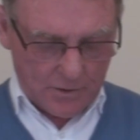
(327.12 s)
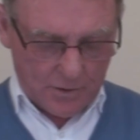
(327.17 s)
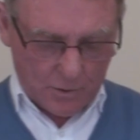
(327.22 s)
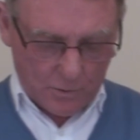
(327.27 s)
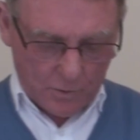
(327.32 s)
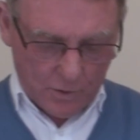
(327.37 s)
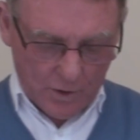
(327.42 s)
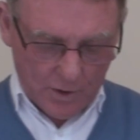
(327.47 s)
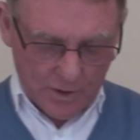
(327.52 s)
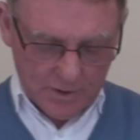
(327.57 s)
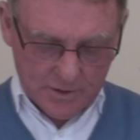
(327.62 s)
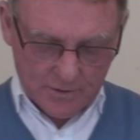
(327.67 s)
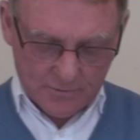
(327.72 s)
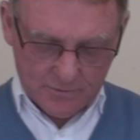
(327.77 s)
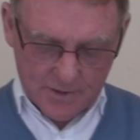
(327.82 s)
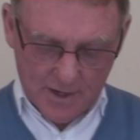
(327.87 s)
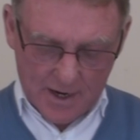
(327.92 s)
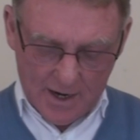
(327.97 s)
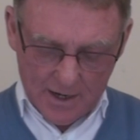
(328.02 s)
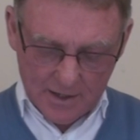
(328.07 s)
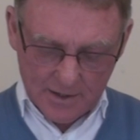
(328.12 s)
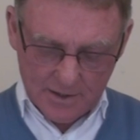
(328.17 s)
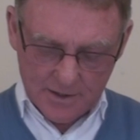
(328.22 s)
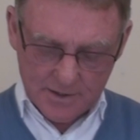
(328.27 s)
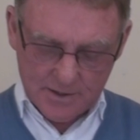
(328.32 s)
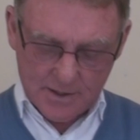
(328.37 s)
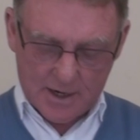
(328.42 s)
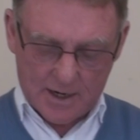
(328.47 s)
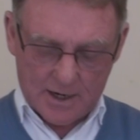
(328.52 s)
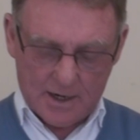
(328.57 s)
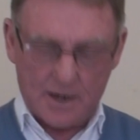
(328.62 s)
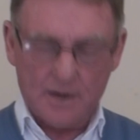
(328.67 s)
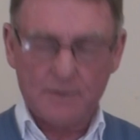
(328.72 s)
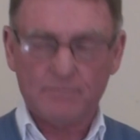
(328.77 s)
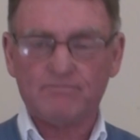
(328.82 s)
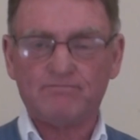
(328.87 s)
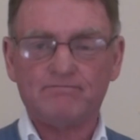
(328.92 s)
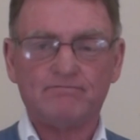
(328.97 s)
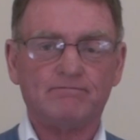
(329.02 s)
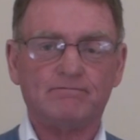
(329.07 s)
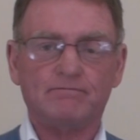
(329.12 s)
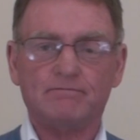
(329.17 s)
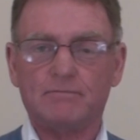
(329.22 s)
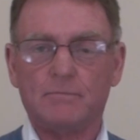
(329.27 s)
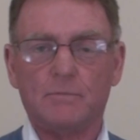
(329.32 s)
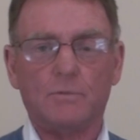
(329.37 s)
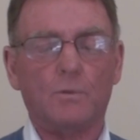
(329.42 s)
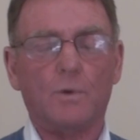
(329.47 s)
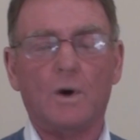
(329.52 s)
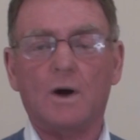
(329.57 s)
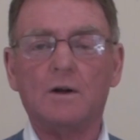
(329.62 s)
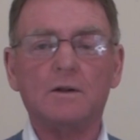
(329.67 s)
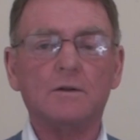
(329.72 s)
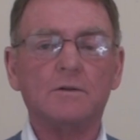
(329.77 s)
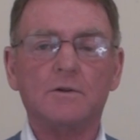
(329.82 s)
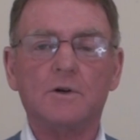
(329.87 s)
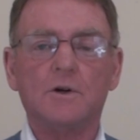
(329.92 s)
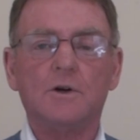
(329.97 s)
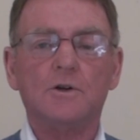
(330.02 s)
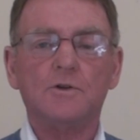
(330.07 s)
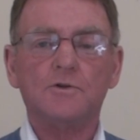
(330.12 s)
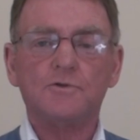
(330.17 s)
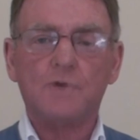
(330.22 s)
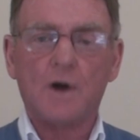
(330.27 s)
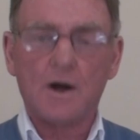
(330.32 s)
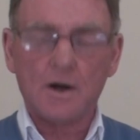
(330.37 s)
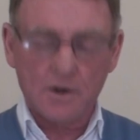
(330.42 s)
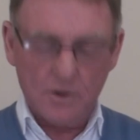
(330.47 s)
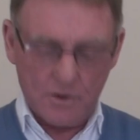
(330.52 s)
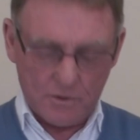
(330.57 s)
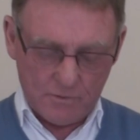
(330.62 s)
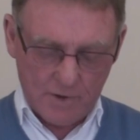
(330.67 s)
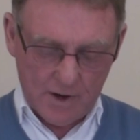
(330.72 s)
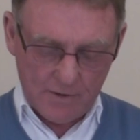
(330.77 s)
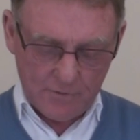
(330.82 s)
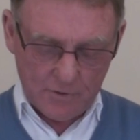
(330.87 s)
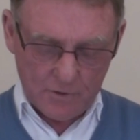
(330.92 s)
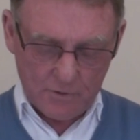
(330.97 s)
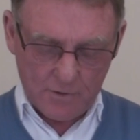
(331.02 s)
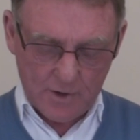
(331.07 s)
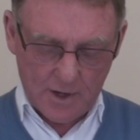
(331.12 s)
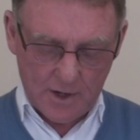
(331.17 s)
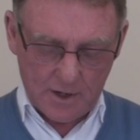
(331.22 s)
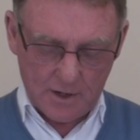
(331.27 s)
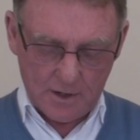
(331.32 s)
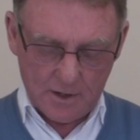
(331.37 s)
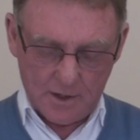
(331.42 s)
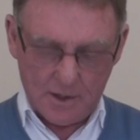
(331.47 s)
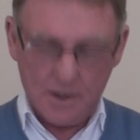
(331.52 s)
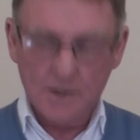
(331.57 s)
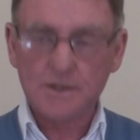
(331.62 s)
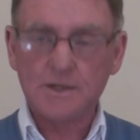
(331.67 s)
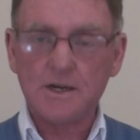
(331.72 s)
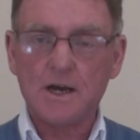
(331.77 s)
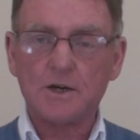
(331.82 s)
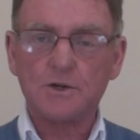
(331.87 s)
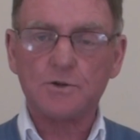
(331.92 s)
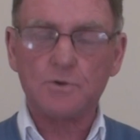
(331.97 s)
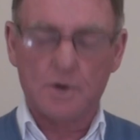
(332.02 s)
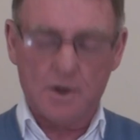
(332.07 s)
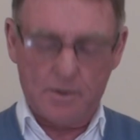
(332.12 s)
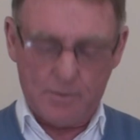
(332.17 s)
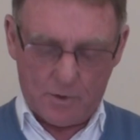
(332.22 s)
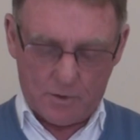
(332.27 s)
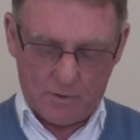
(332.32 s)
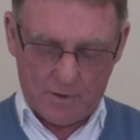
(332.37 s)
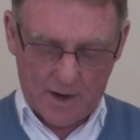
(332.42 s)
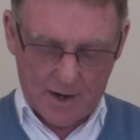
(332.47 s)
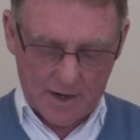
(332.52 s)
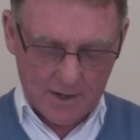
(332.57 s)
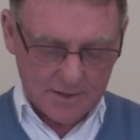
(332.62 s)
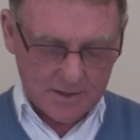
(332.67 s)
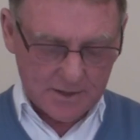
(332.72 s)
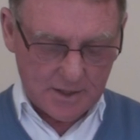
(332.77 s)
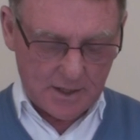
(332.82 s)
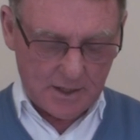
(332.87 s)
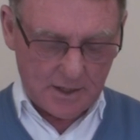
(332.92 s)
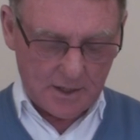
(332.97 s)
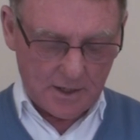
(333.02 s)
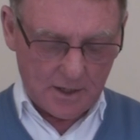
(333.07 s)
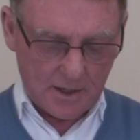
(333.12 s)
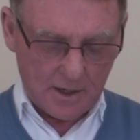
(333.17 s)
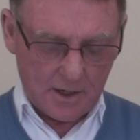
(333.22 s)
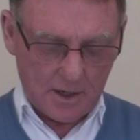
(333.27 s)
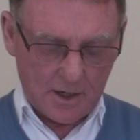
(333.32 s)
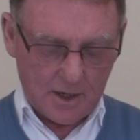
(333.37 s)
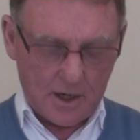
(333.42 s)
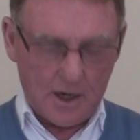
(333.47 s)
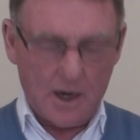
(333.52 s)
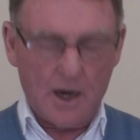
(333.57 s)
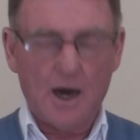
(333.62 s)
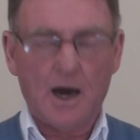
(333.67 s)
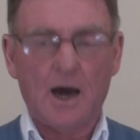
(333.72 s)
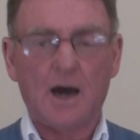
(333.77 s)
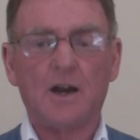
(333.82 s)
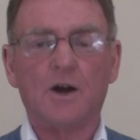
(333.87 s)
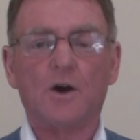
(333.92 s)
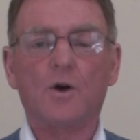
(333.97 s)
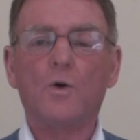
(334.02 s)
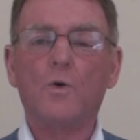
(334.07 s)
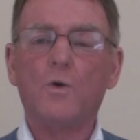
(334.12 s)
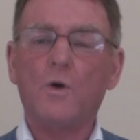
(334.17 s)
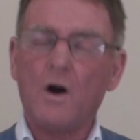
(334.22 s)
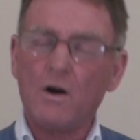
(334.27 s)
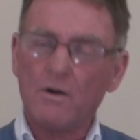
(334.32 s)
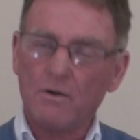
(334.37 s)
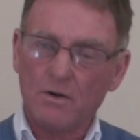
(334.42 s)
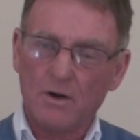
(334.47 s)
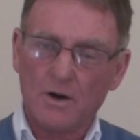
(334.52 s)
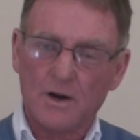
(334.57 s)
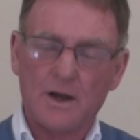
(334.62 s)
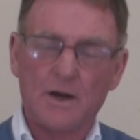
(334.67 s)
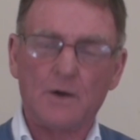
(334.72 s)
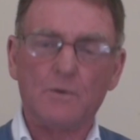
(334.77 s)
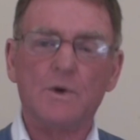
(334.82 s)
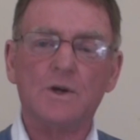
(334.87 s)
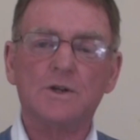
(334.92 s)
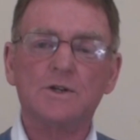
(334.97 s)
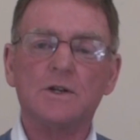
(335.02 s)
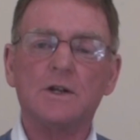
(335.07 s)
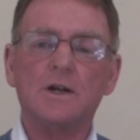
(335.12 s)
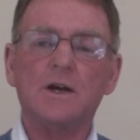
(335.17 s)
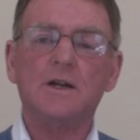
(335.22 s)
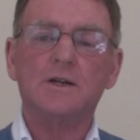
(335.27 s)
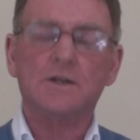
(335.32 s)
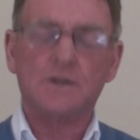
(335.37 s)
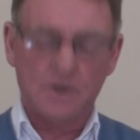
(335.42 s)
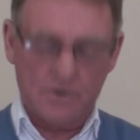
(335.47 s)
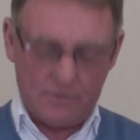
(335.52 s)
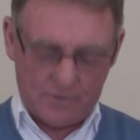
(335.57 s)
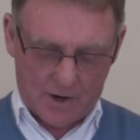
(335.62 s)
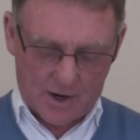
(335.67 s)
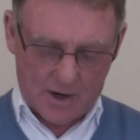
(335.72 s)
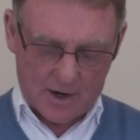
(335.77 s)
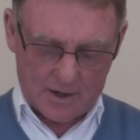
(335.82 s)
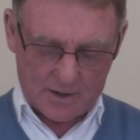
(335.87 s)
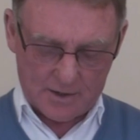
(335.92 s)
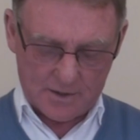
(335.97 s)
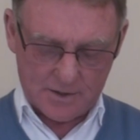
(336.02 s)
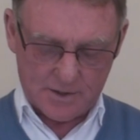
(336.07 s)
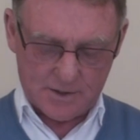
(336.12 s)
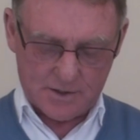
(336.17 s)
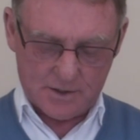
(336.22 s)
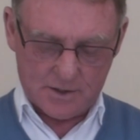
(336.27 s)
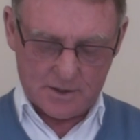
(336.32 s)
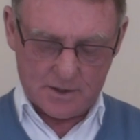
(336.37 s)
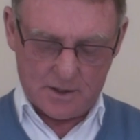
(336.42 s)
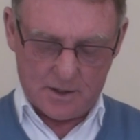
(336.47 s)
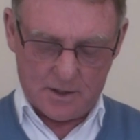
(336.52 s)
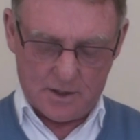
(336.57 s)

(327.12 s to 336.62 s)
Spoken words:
The words of darkness are, well, drunken revelry, sexual immorality, and a quarrelling which leads to violence.